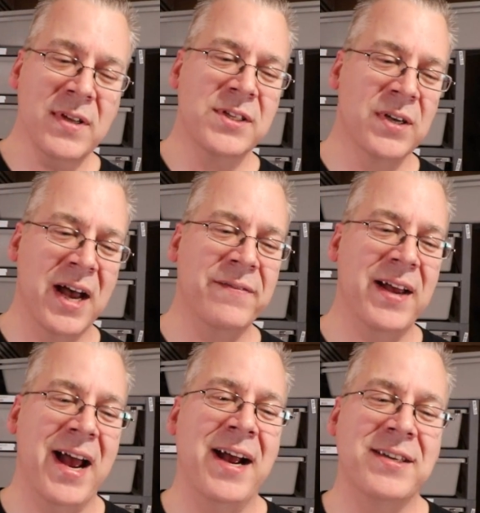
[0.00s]
So
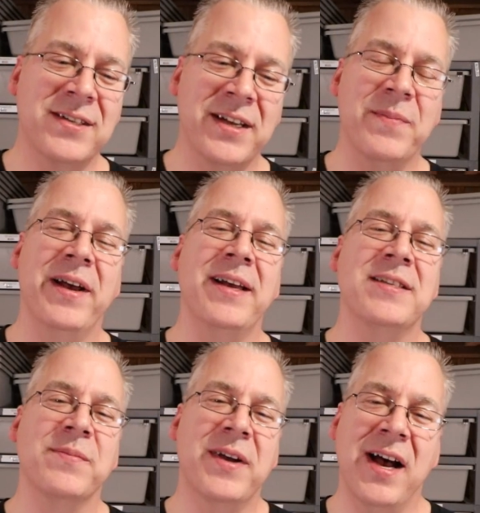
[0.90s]
I've actually made
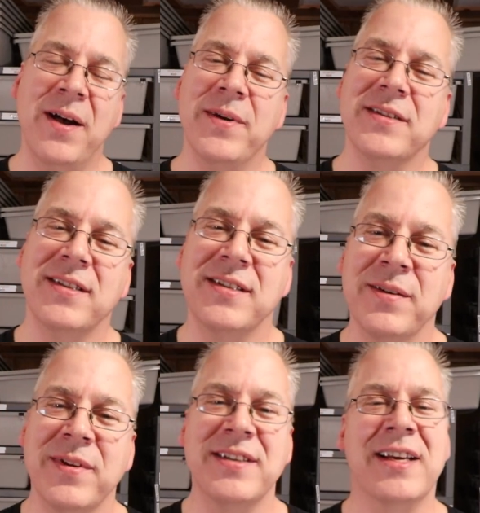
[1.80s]
some comments to
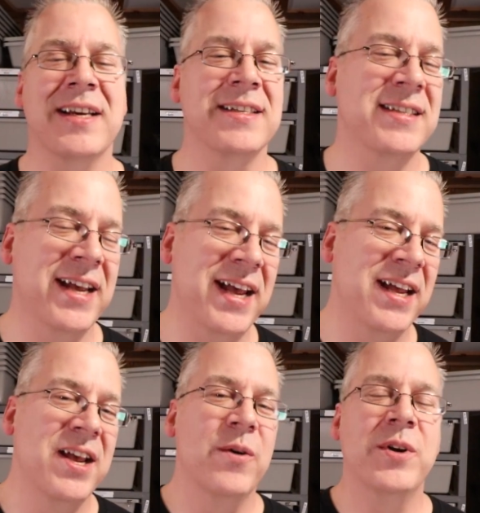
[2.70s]
some of these guys. I say,
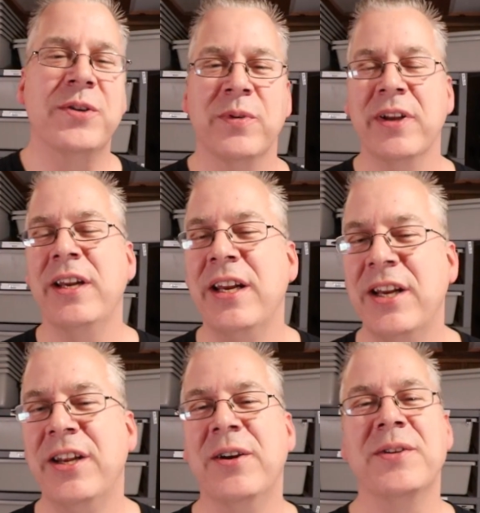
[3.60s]
hey, what you really need to
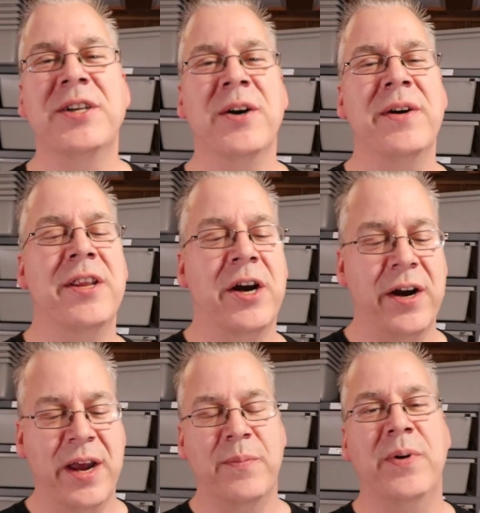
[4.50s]
do is go in there
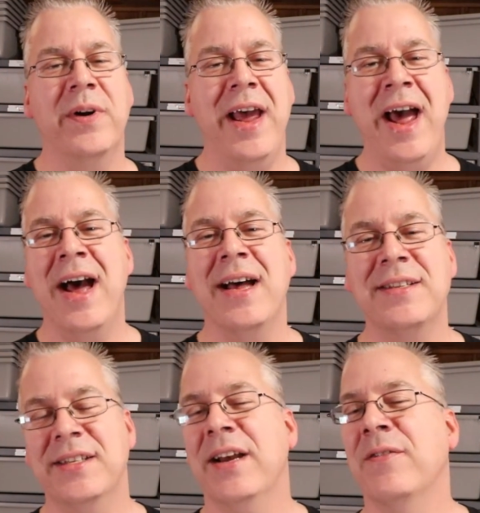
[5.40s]
and put
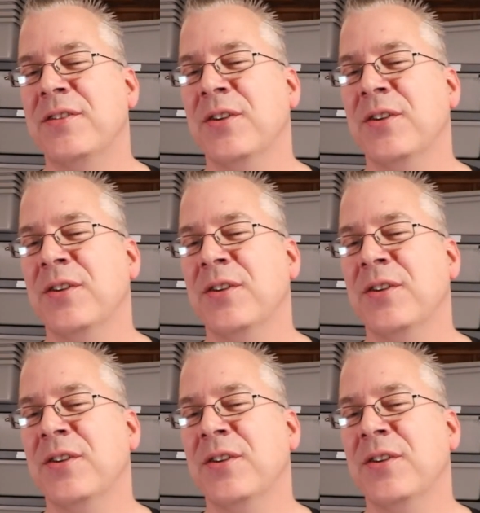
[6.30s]
ads every